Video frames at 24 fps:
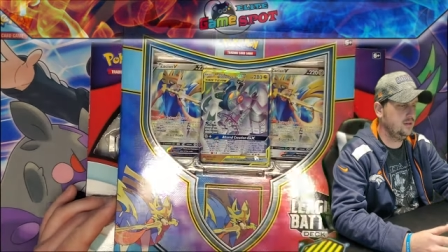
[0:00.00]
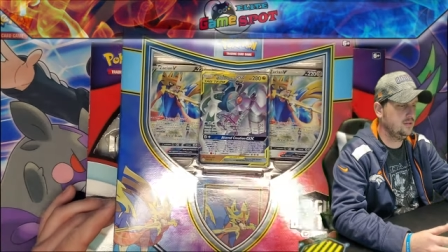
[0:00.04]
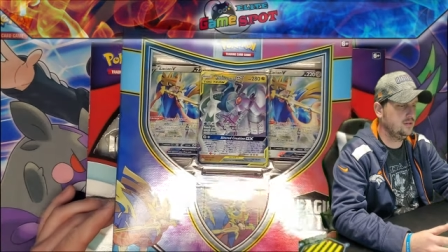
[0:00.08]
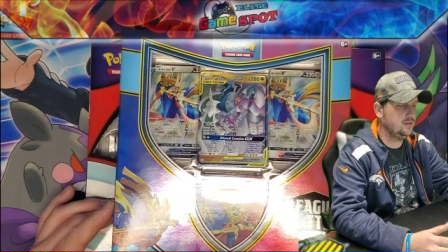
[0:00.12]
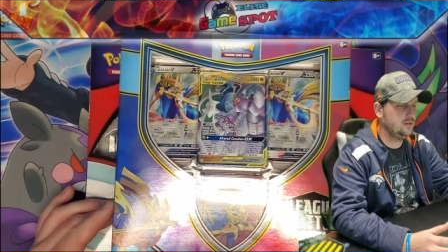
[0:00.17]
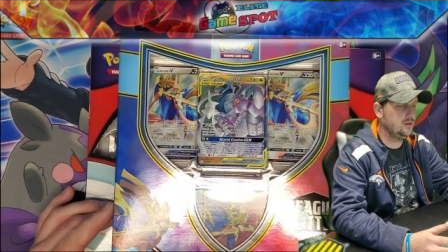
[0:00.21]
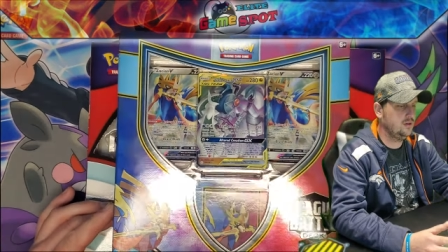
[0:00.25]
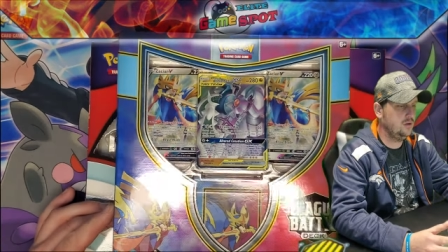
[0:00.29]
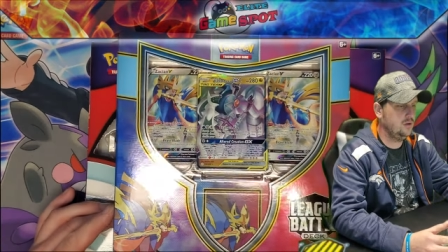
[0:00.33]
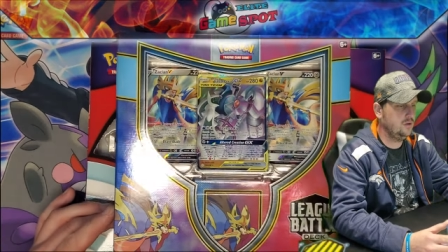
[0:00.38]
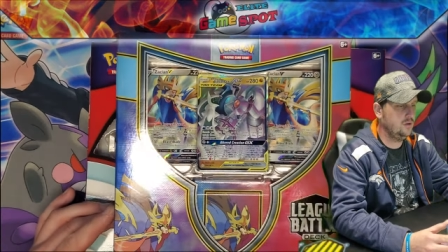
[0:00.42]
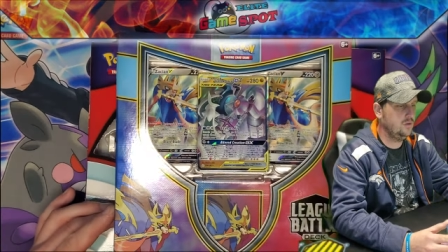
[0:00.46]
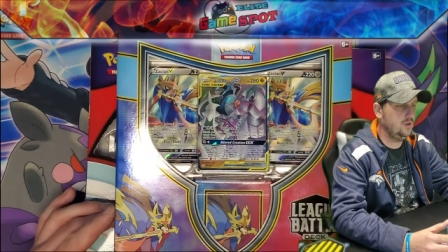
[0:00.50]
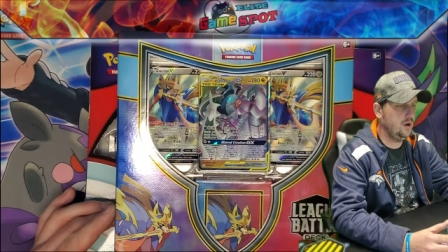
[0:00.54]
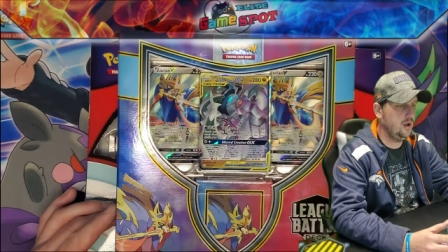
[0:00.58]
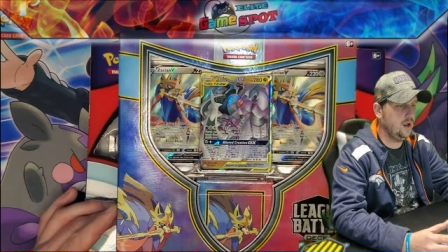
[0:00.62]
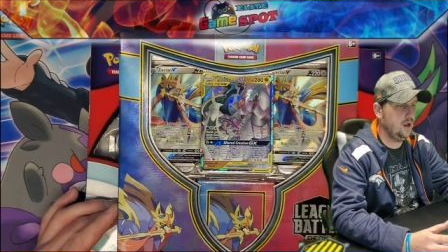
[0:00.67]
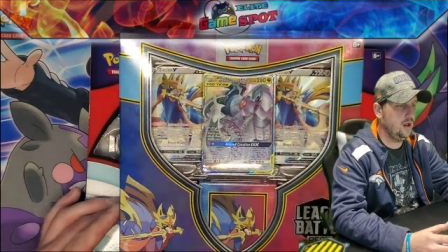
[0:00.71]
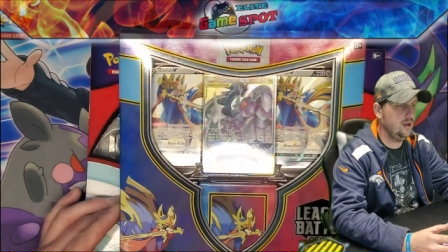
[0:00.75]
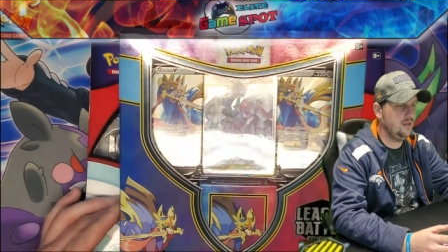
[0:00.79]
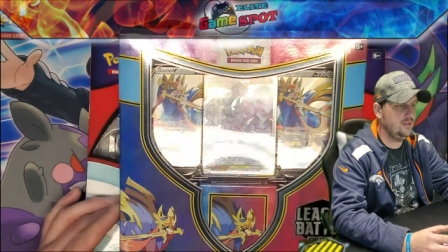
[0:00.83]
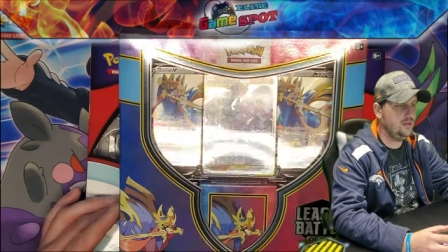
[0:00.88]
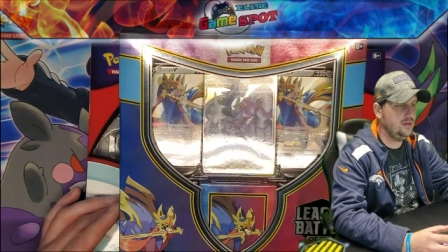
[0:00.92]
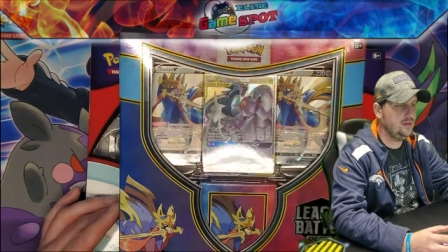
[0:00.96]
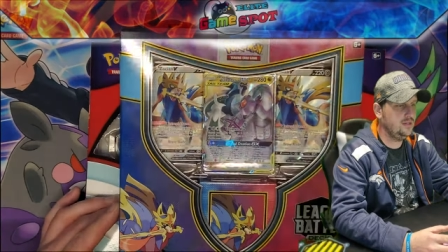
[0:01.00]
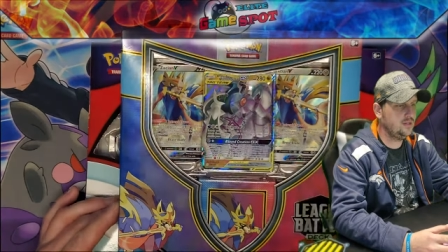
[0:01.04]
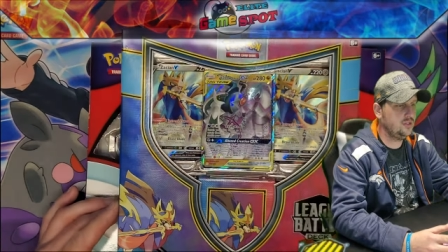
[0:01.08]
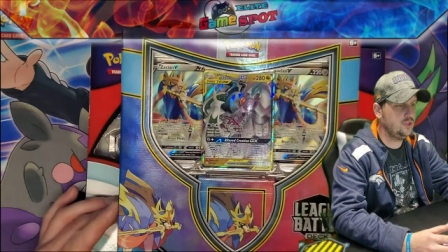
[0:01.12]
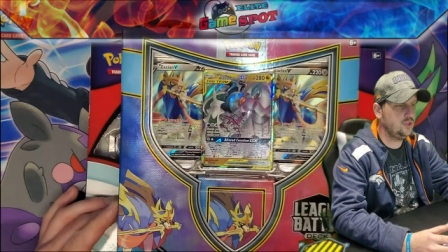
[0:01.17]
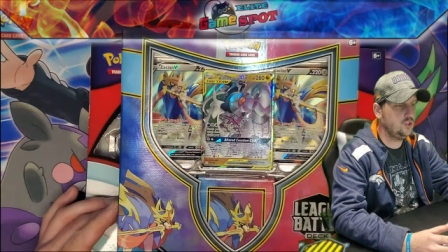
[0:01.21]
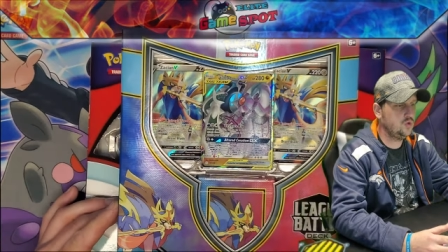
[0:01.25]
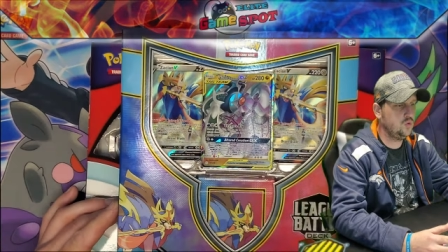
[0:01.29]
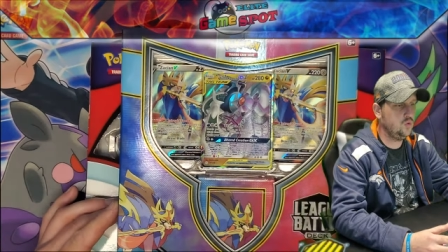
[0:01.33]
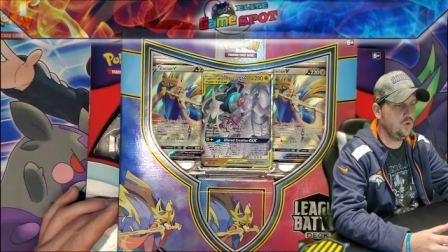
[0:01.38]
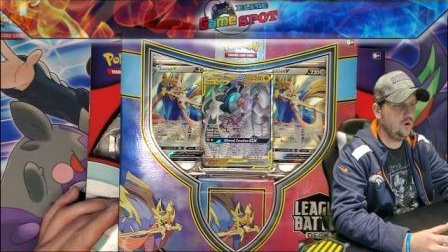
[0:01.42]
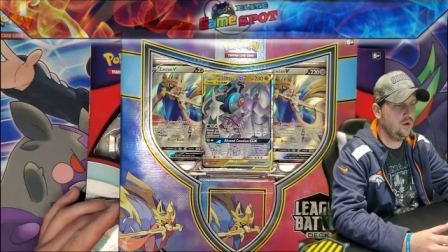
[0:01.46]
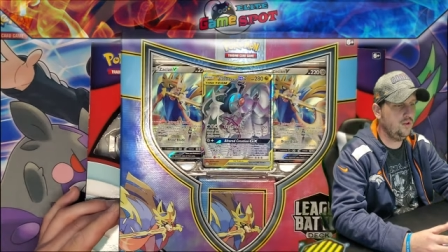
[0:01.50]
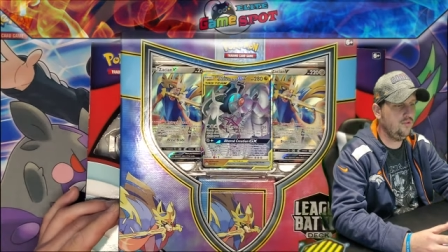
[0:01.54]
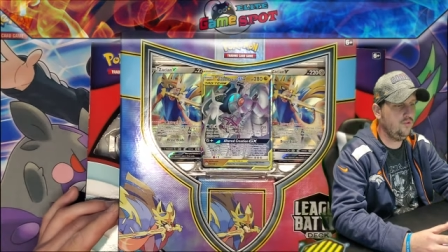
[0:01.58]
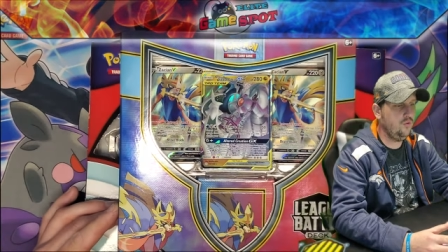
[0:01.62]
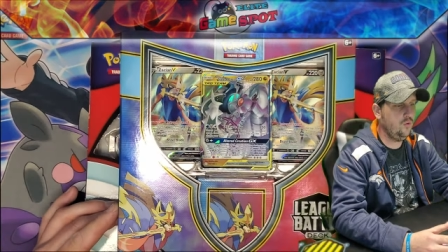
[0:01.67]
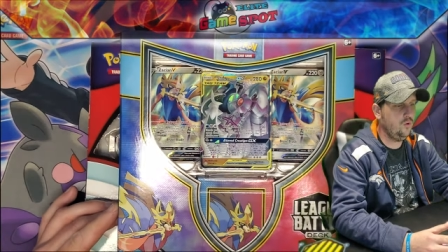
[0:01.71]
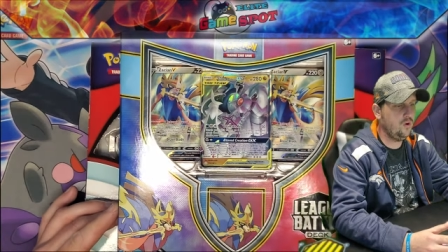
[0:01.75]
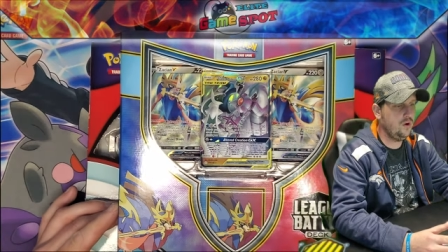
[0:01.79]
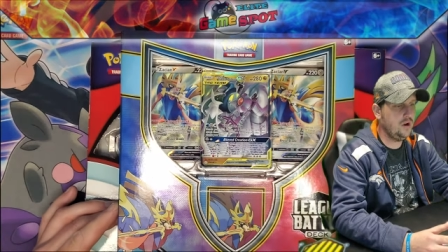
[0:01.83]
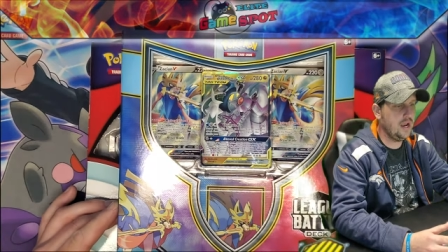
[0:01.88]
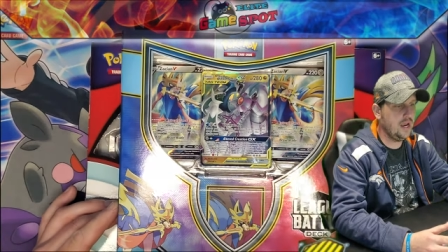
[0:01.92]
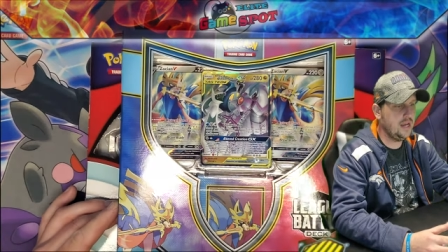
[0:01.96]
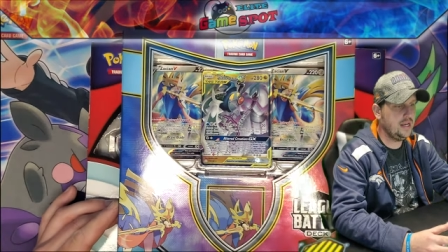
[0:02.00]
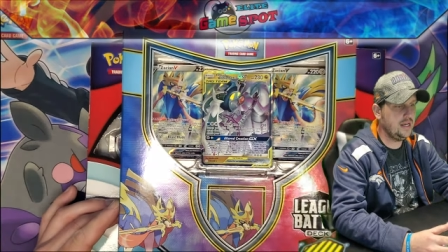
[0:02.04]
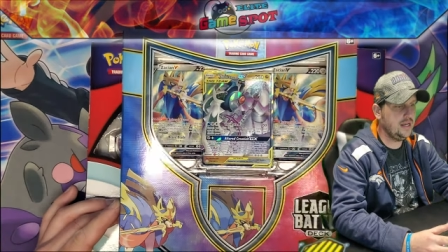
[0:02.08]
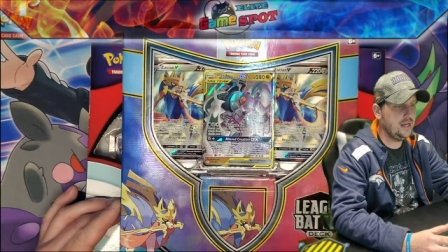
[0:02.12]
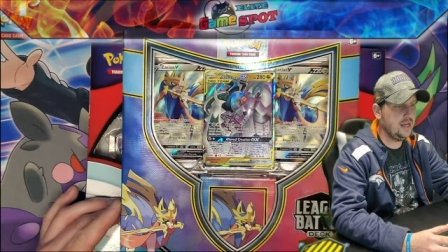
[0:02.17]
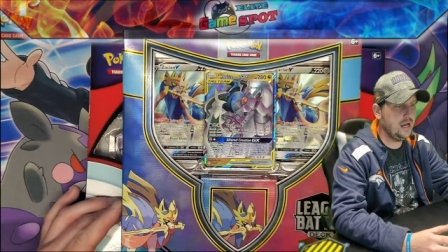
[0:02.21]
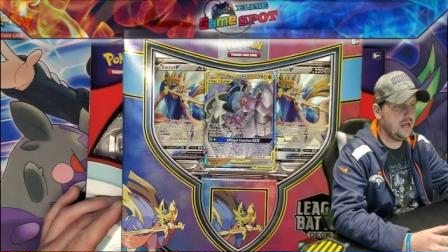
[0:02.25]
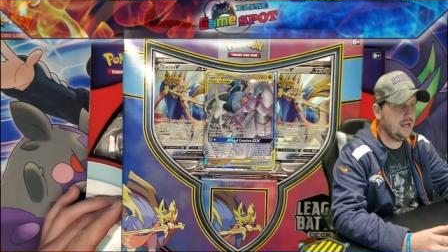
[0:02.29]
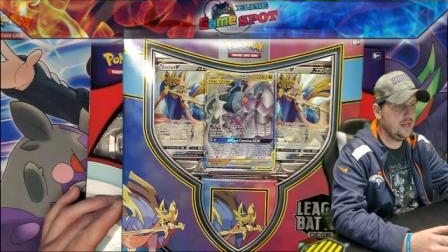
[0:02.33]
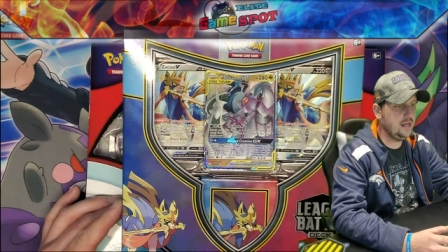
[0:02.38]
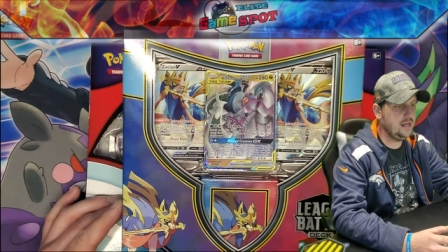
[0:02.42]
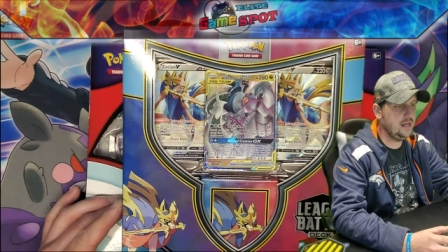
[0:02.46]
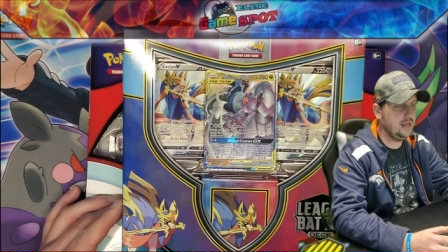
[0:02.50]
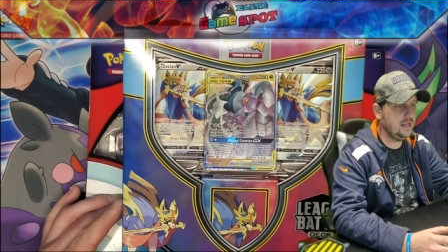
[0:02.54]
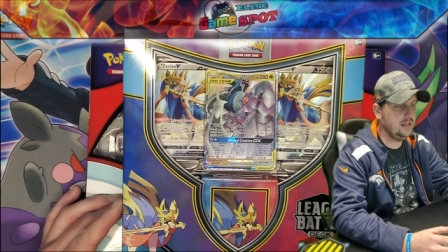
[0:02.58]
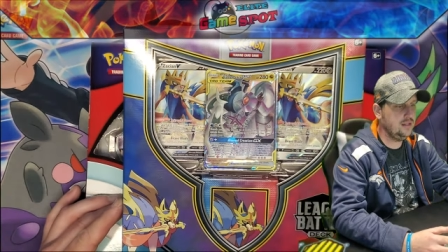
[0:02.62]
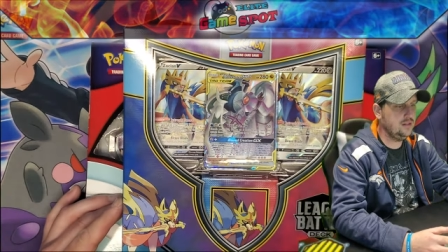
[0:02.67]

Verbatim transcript: So these are $24.99